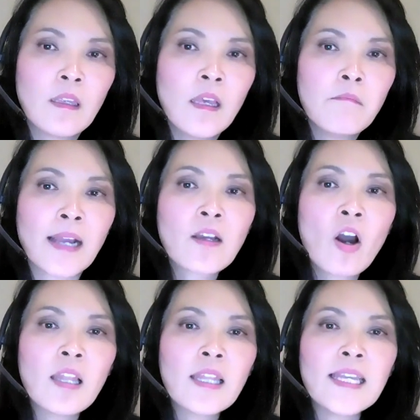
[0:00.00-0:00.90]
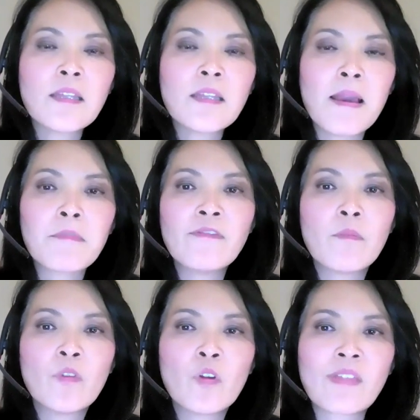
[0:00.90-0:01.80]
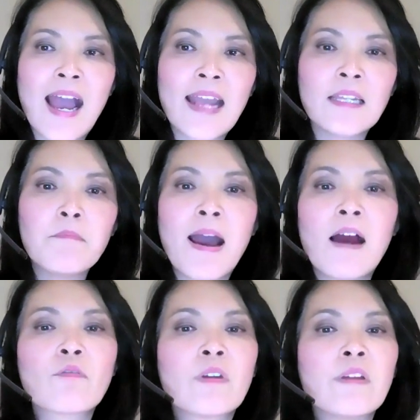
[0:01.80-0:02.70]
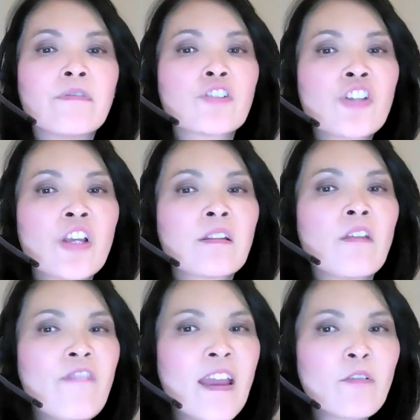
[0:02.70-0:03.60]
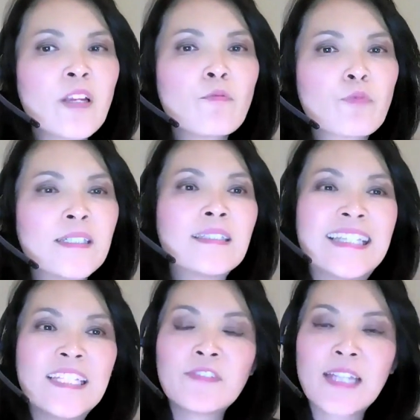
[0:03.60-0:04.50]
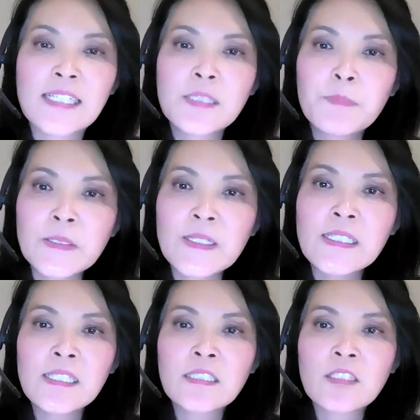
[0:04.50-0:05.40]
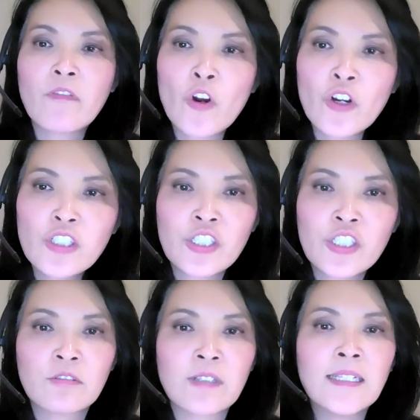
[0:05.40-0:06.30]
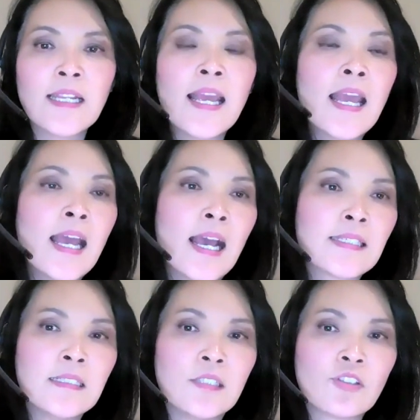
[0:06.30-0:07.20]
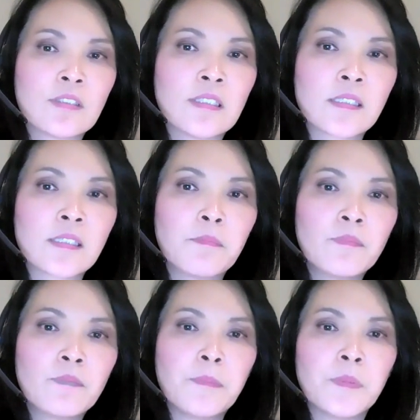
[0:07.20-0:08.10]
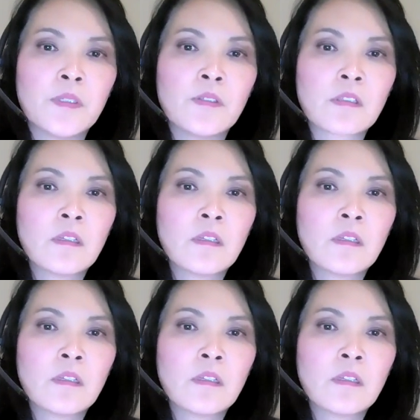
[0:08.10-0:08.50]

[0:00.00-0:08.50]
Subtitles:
My colleague, the member from North Island Powell River, shared the very real lived experiences of her children as Indigenous peoples.